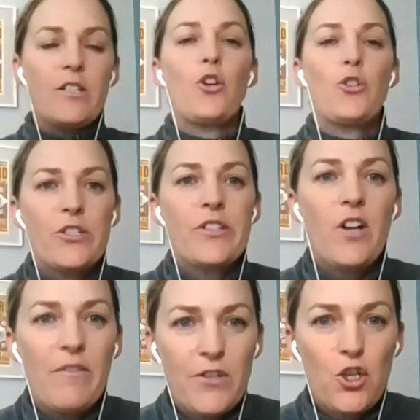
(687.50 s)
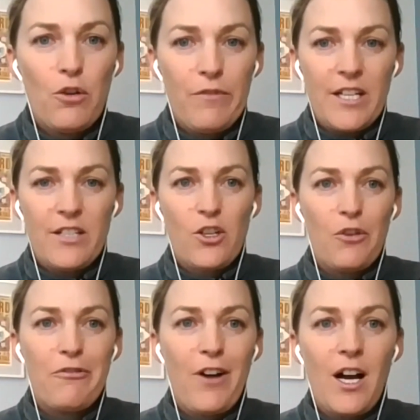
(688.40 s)
coaches that I've surveyed so
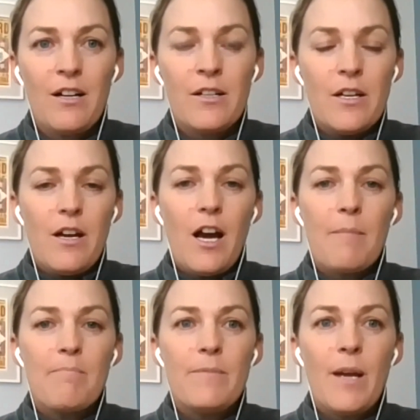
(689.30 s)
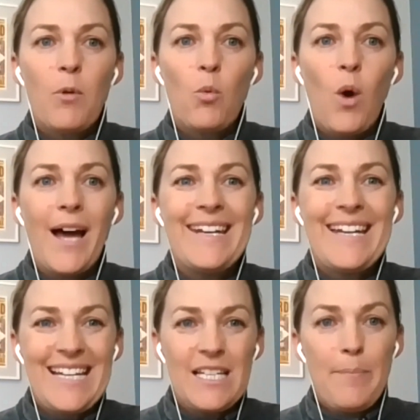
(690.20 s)
far, number
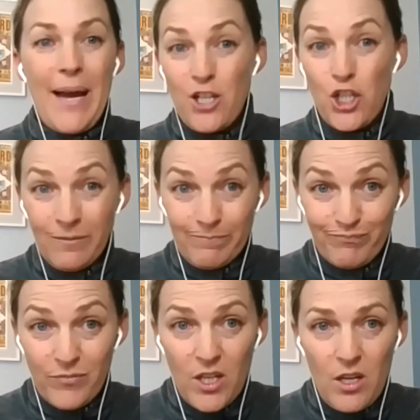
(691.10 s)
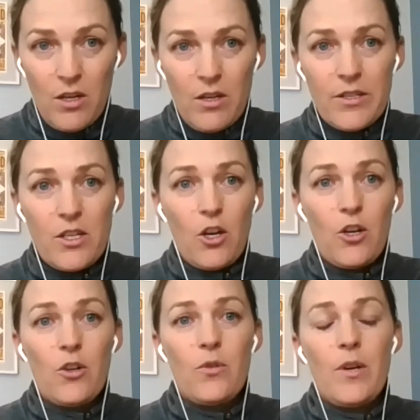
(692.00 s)
1 is passion.
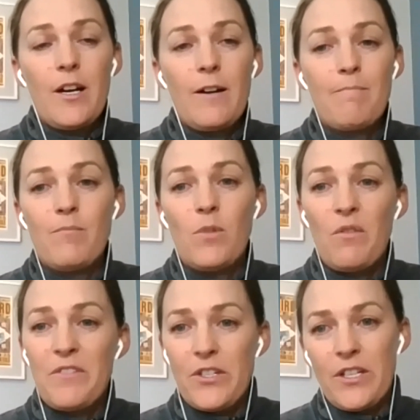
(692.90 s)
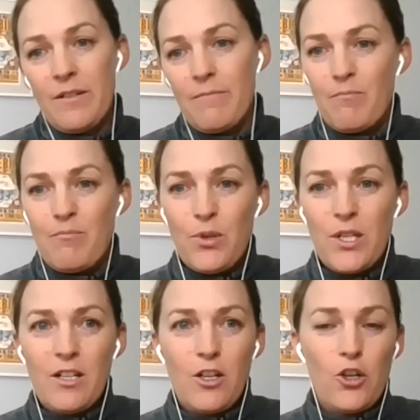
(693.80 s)
So obviously
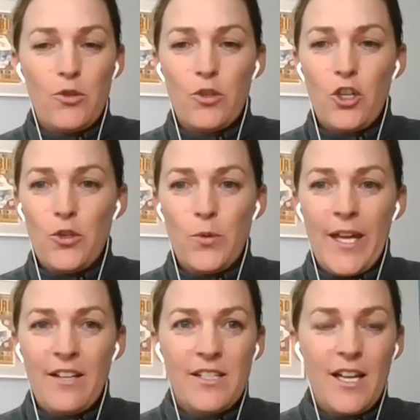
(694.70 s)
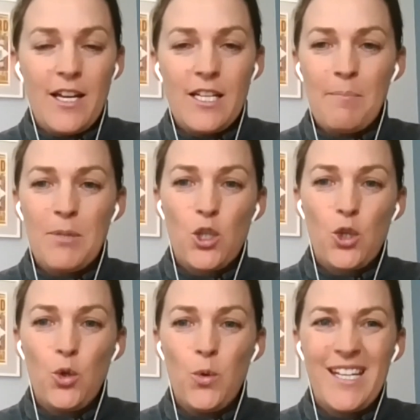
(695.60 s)
goes without saying. Number
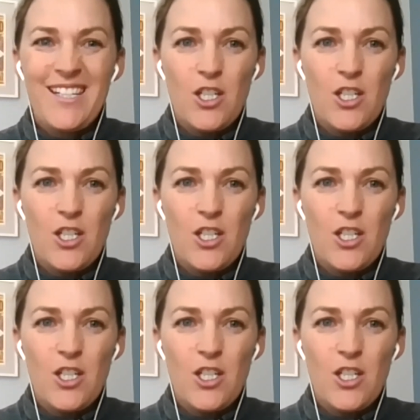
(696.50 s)
2 is